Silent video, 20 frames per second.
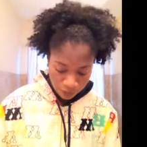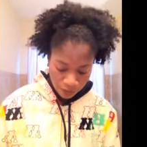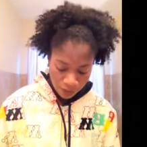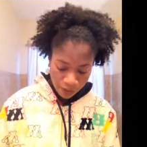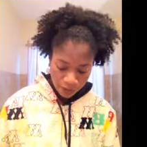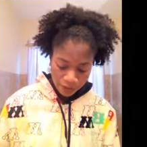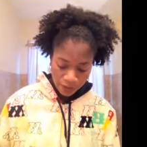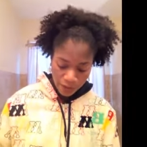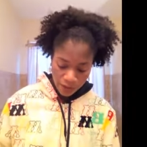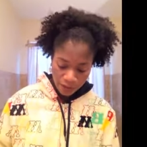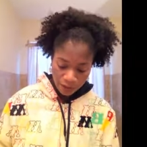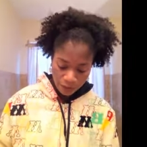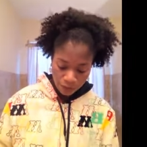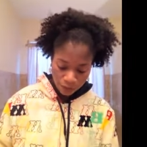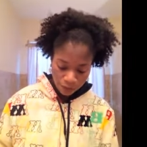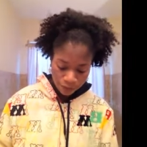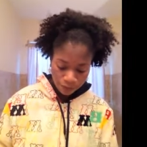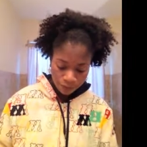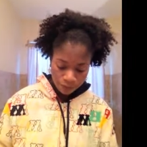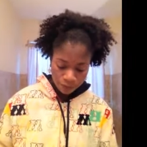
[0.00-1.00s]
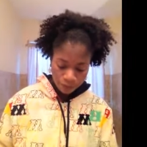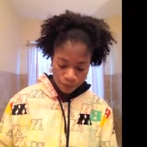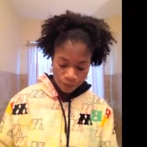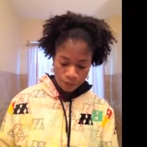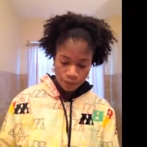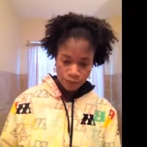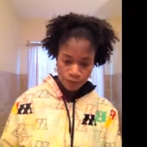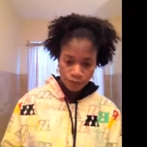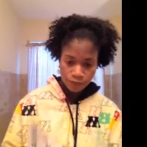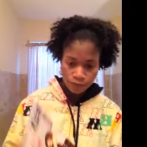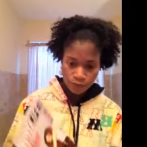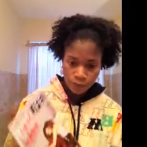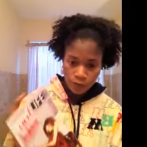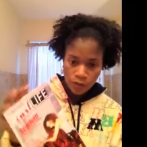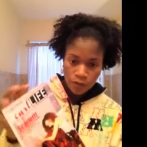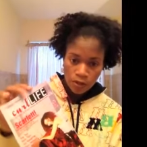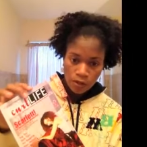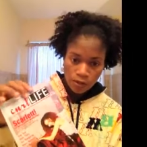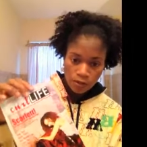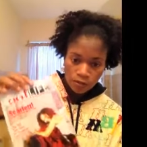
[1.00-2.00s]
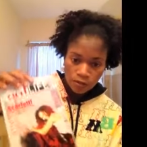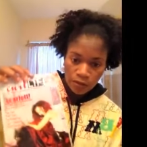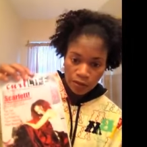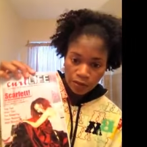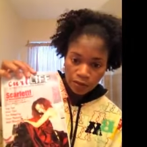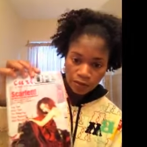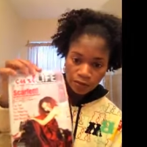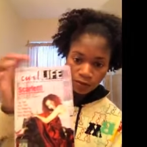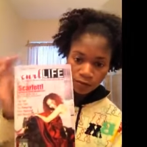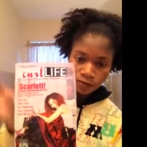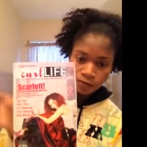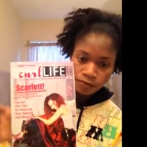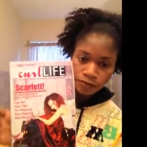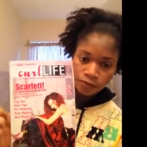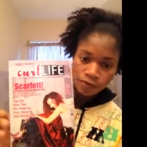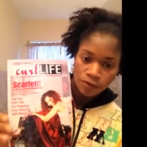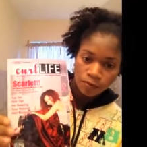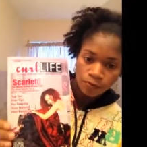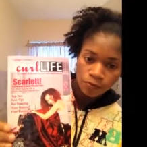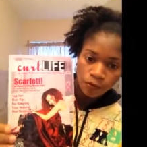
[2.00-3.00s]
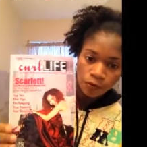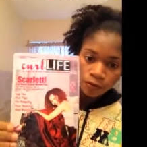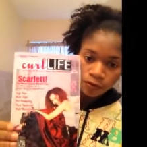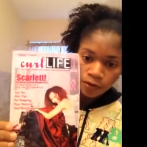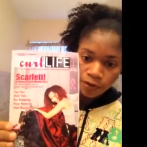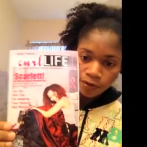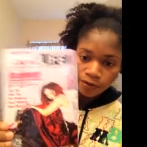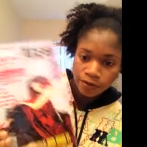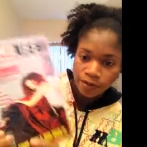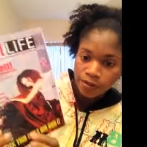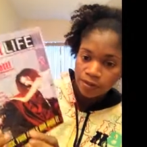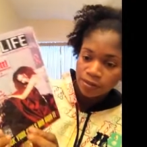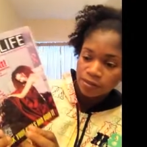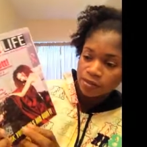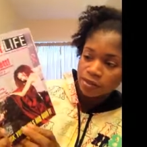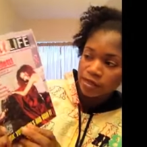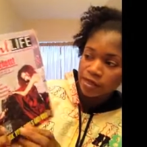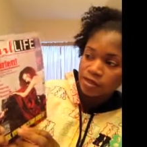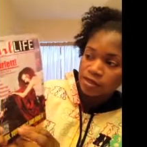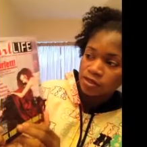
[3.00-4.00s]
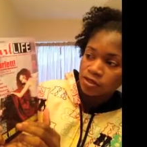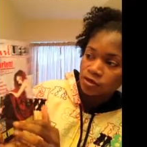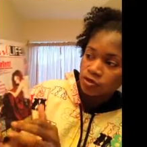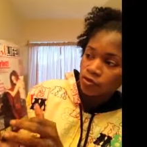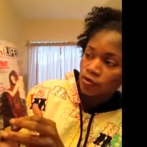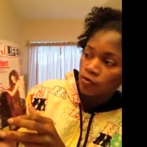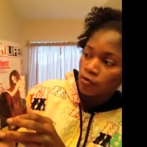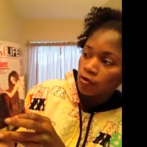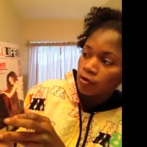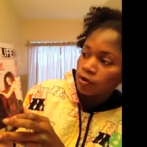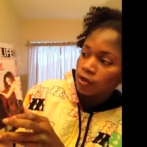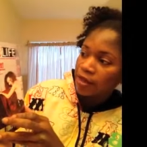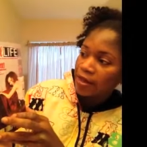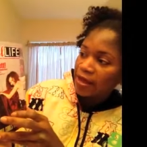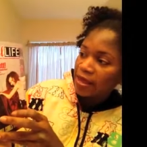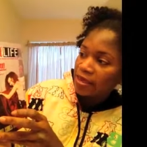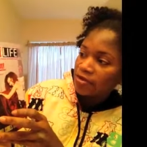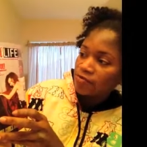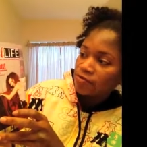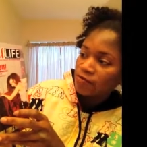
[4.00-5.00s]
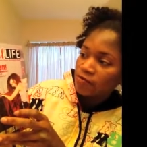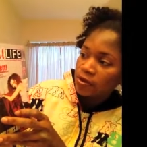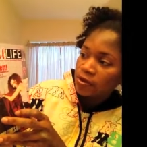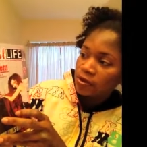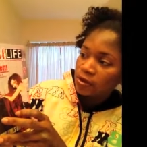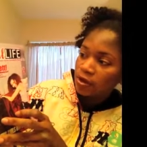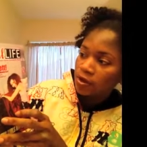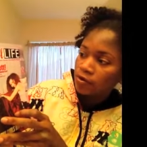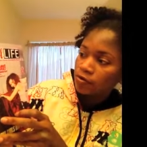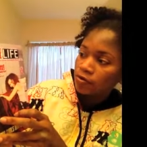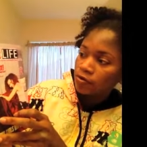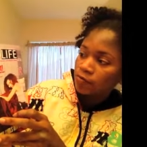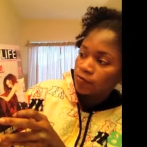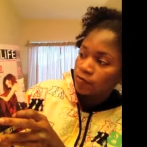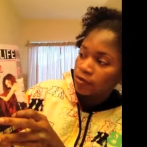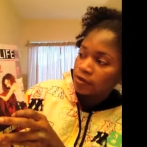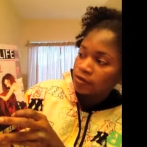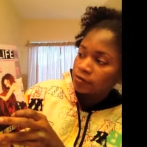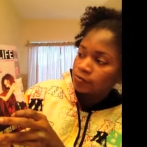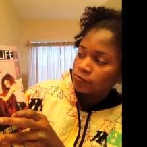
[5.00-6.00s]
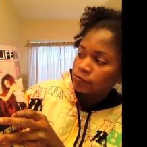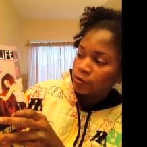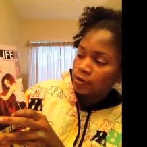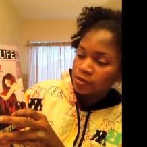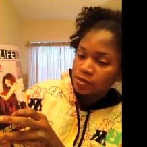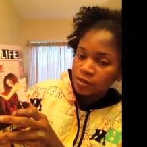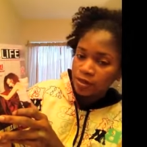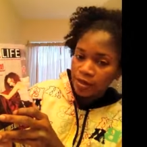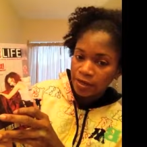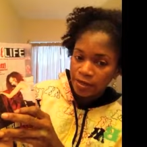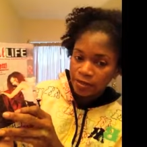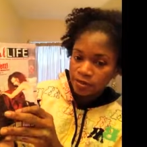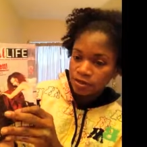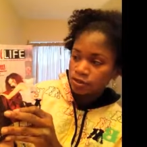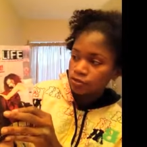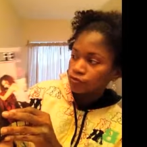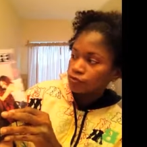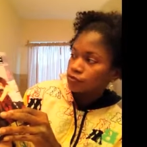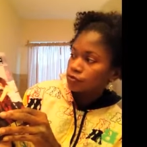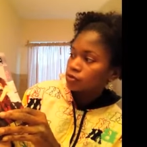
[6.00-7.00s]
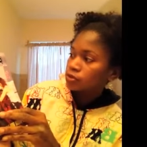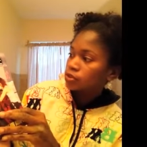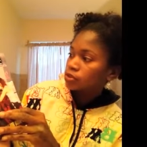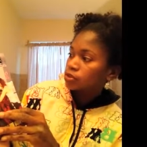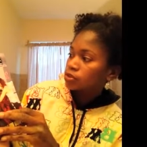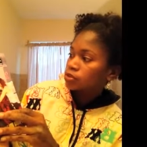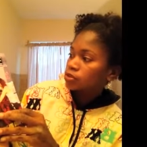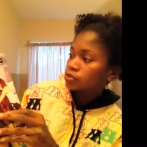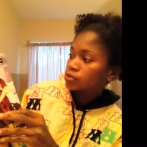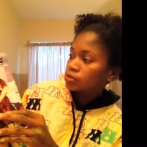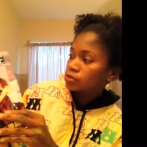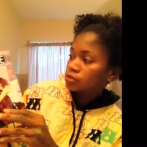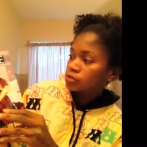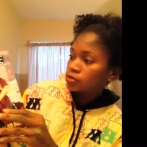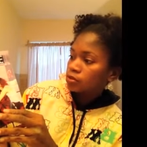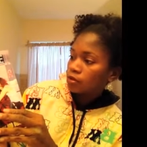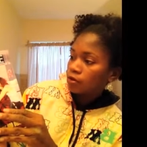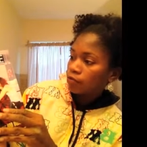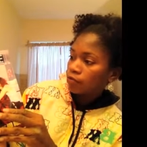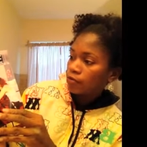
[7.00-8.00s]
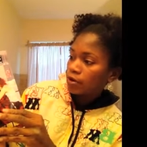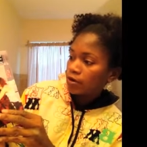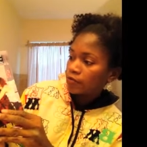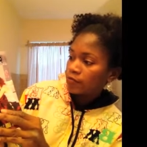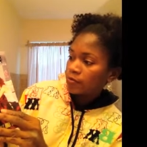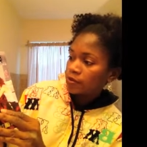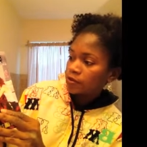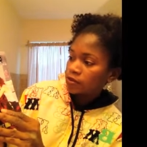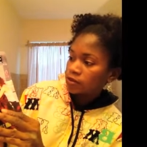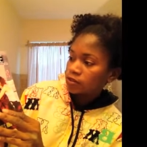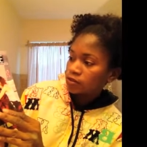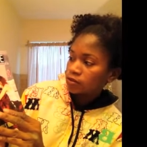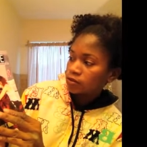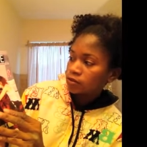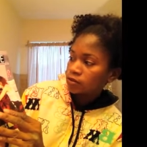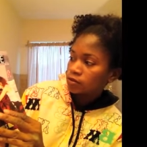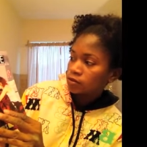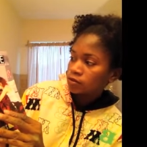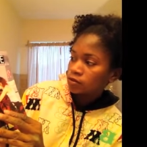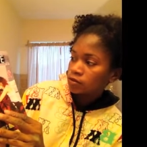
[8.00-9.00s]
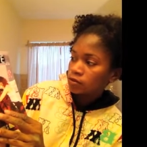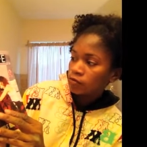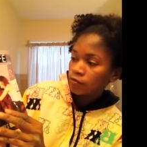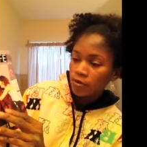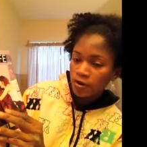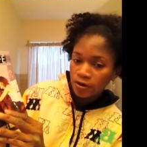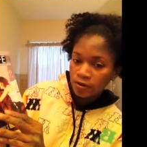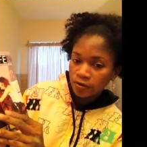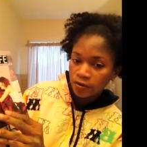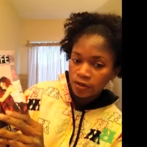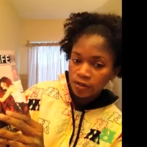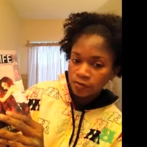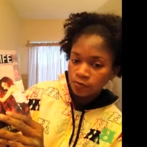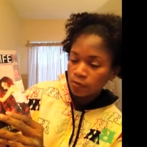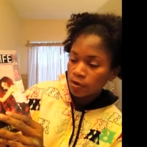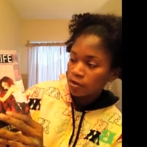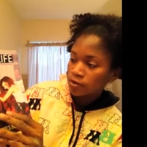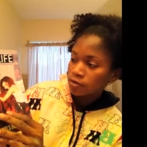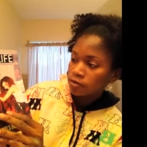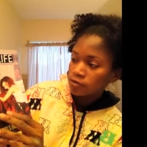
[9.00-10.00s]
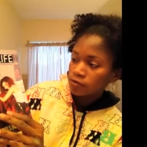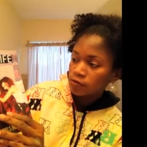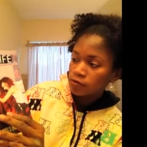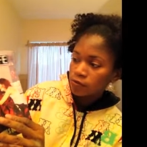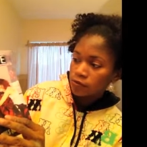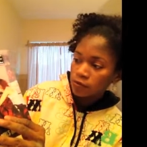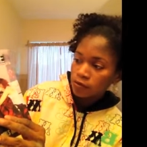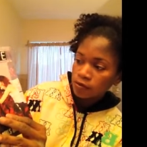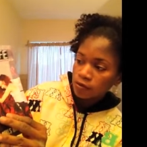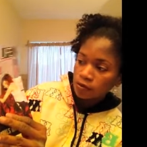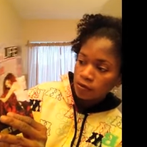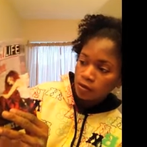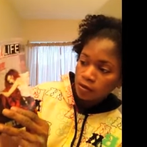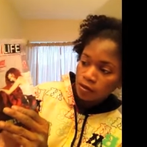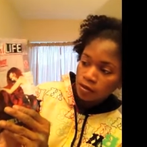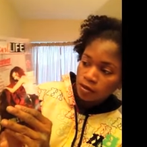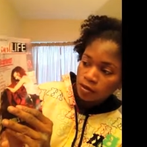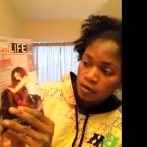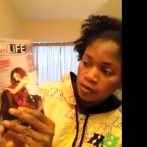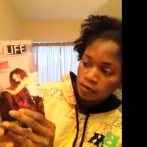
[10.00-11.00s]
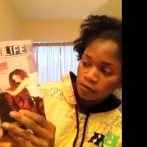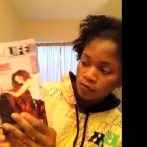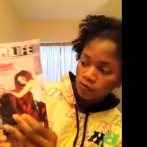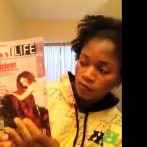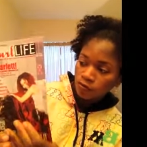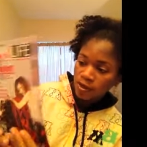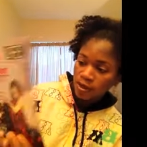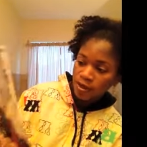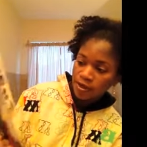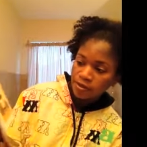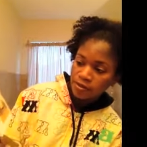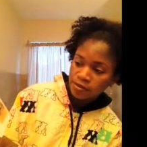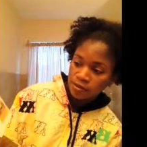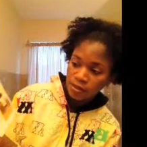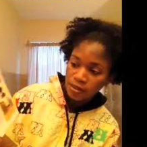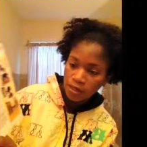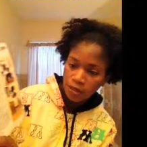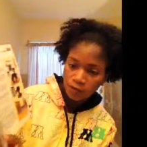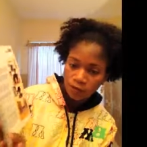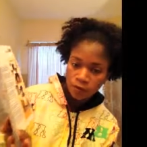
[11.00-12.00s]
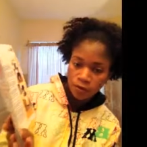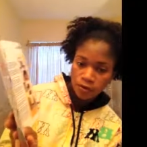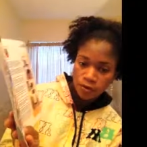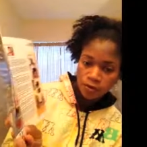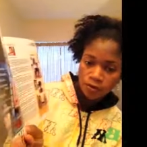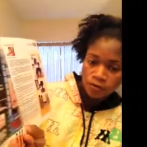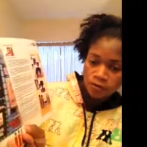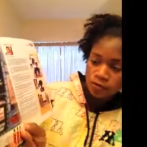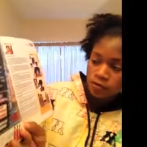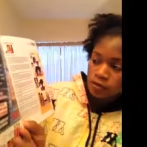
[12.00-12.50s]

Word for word: I got a thing booklet that says Curl Life in honor of breast, breast cancer awareness awareness month. Little magazine with little